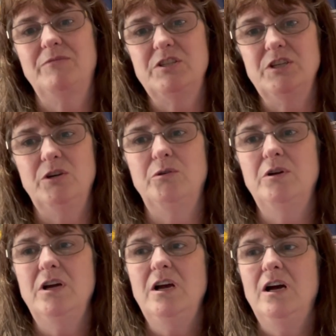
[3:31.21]
So
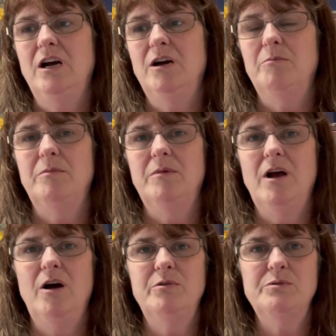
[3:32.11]

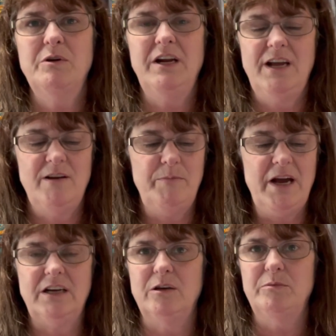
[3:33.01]
always want to have
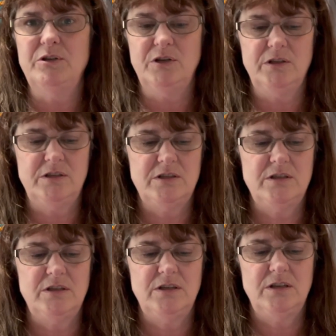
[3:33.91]
backup hooks.